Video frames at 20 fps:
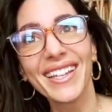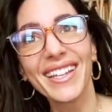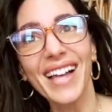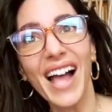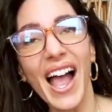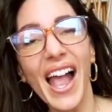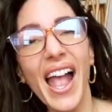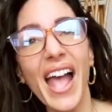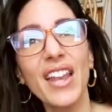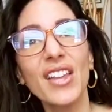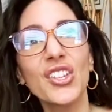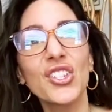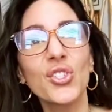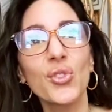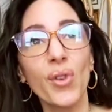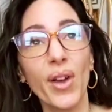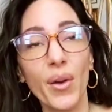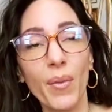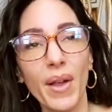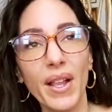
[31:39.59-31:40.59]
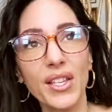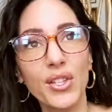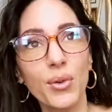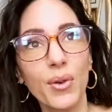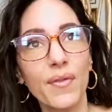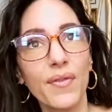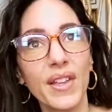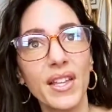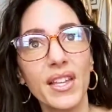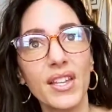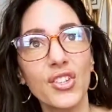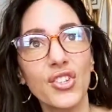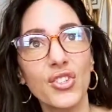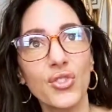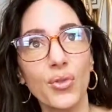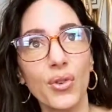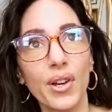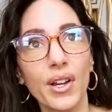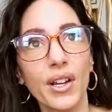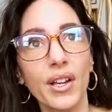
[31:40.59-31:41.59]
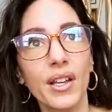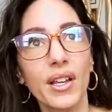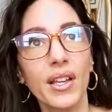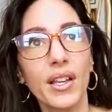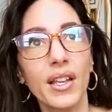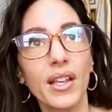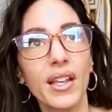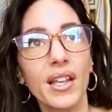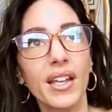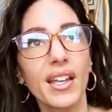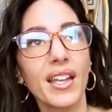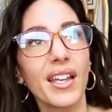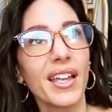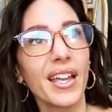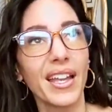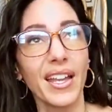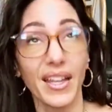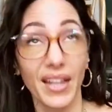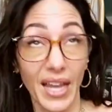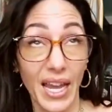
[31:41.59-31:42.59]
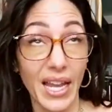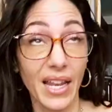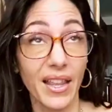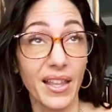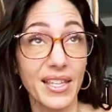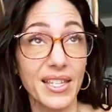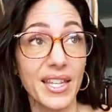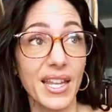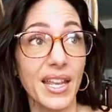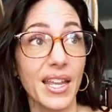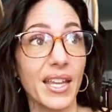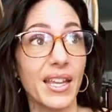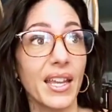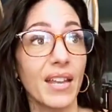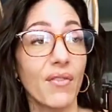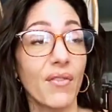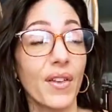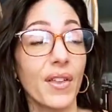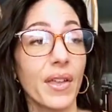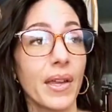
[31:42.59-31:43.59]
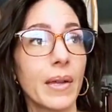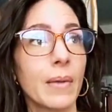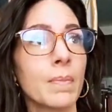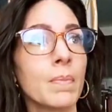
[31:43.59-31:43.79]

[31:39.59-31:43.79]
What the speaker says: I had a store. I went into a vintage store in the city, in Philly.